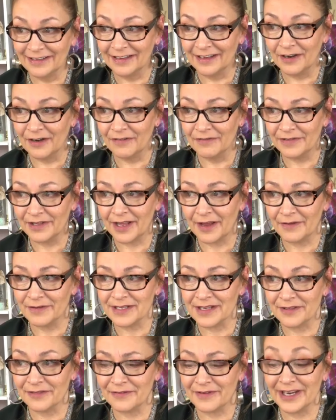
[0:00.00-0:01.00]
And hopefully I
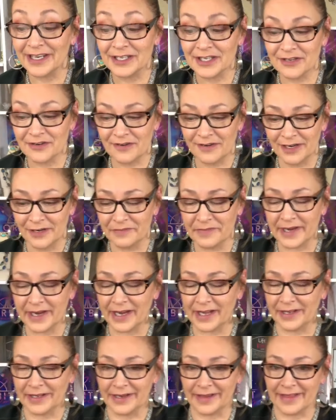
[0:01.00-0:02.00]
was on the right screen when I
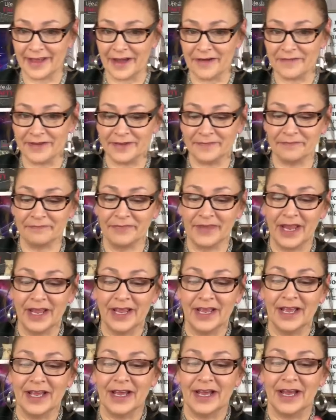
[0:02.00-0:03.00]
clicked that one.
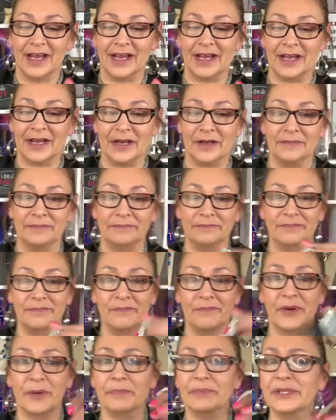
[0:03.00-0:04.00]
Um,
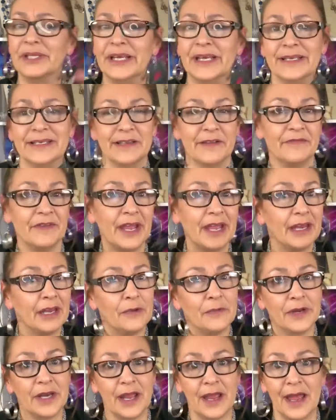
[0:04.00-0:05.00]
but please, if
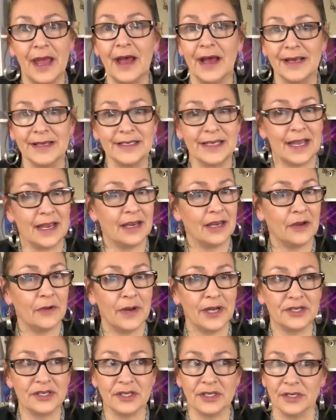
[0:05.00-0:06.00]
anyone has any
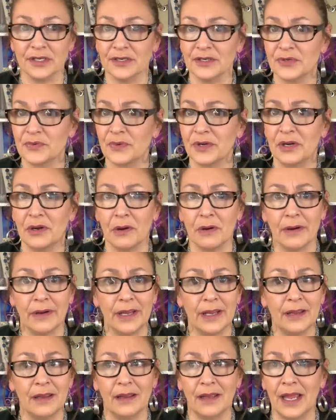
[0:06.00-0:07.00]
questions
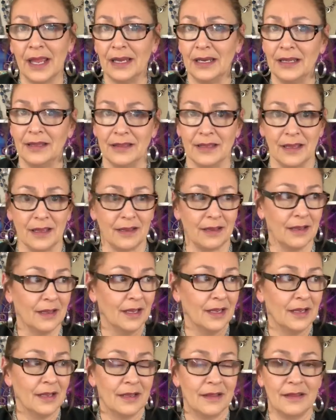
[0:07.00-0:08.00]
regarding anything,
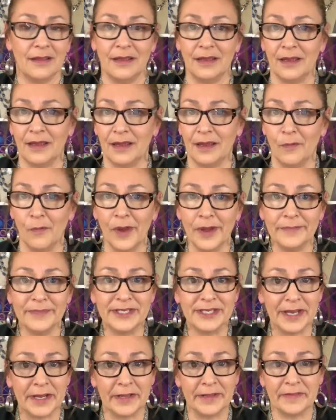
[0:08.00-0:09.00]
the
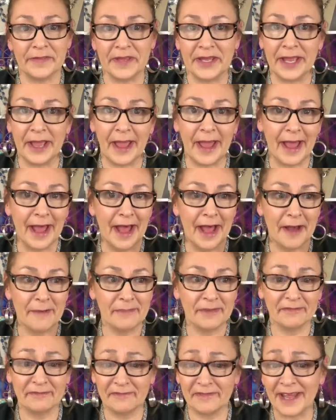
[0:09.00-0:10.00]
website, the
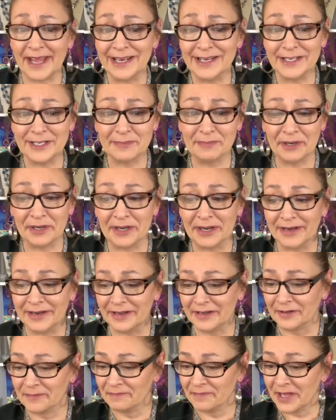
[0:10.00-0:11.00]
app, Facebook,
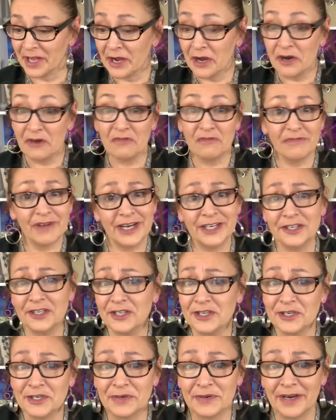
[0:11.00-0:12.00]

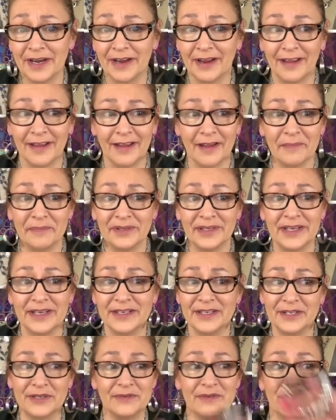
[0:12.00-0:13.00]
registering,
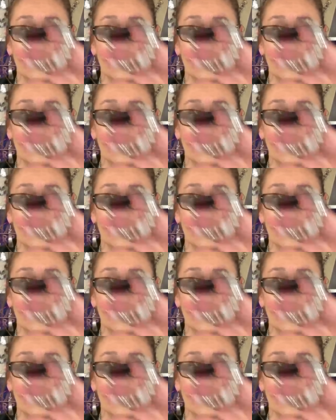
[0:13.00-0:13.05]
please do